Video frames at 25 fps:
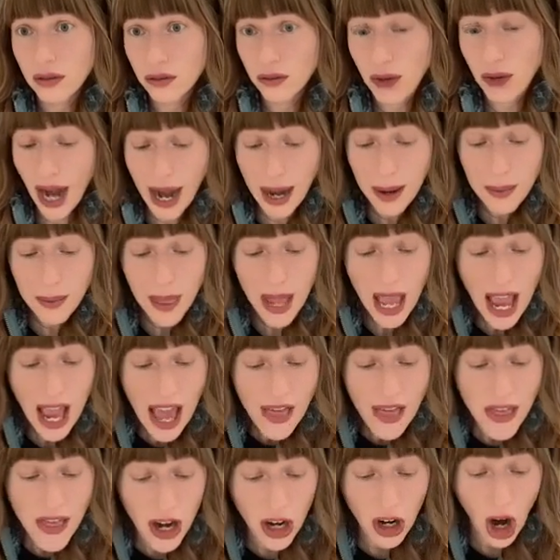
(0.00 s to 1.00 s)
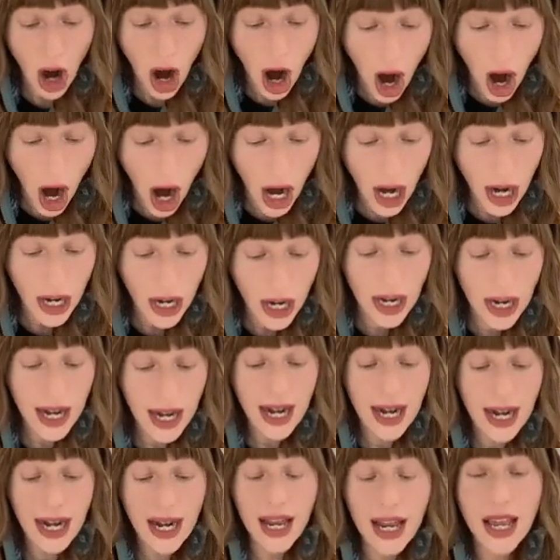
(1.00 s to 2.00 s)
right? There are
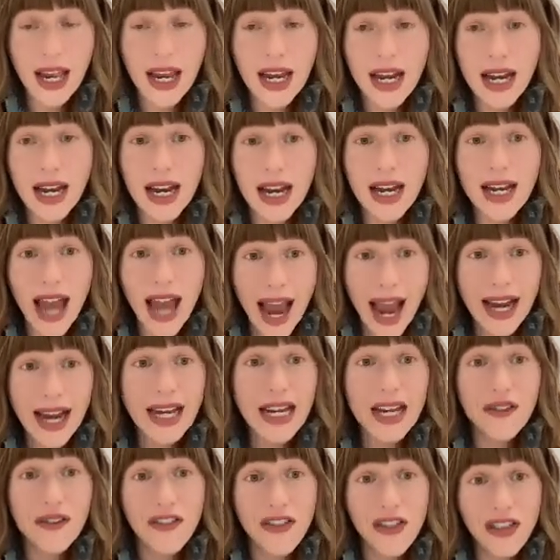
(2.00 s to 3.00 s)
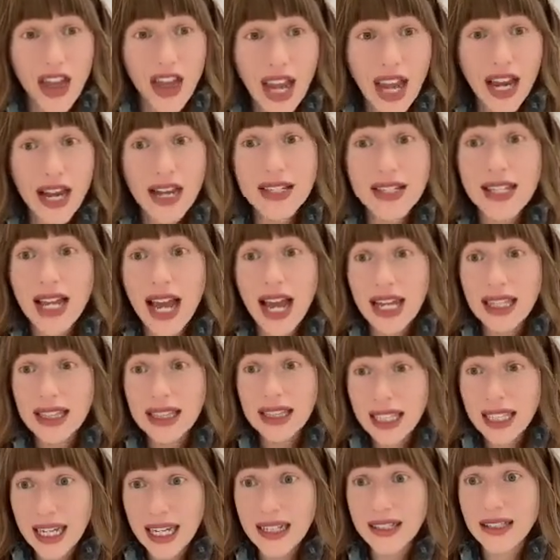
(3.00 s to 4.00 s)
negative things that
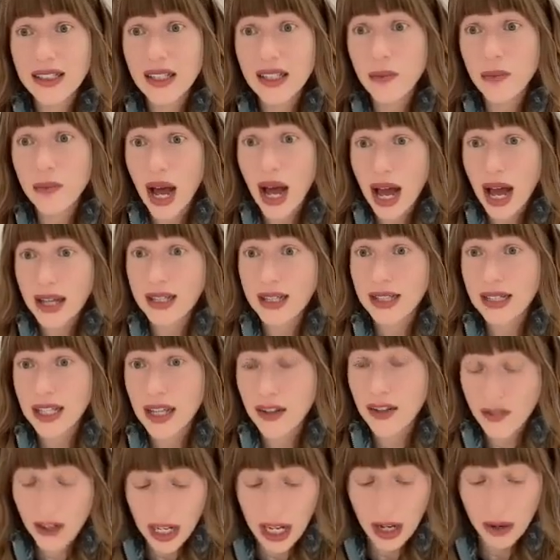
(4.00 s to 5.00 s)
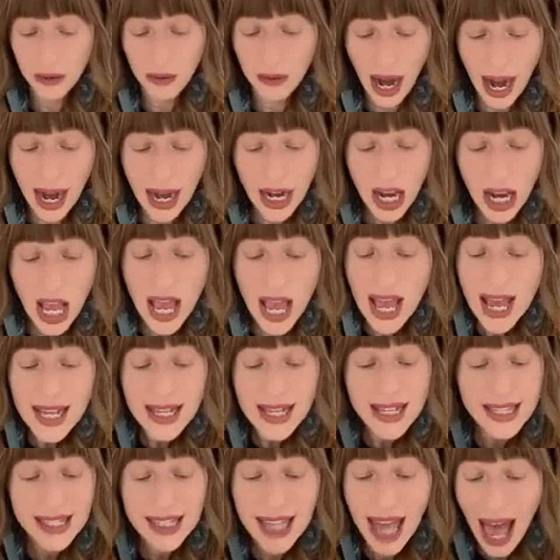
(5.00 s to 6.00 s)
lead to positivity, right?
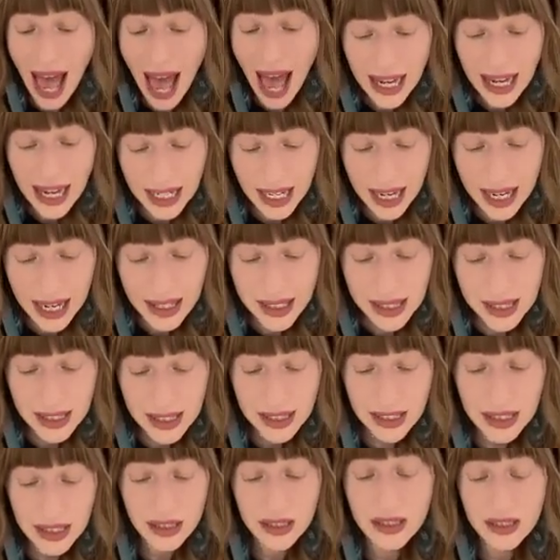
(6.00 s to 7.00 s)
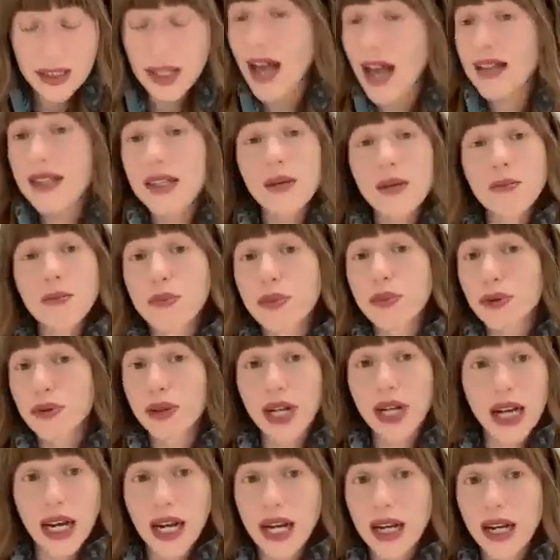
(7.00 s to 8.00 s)
Sadness doesn't
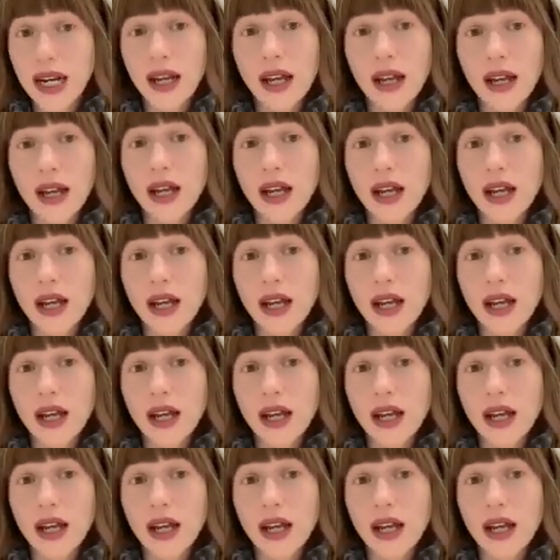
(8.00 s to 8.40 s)
breed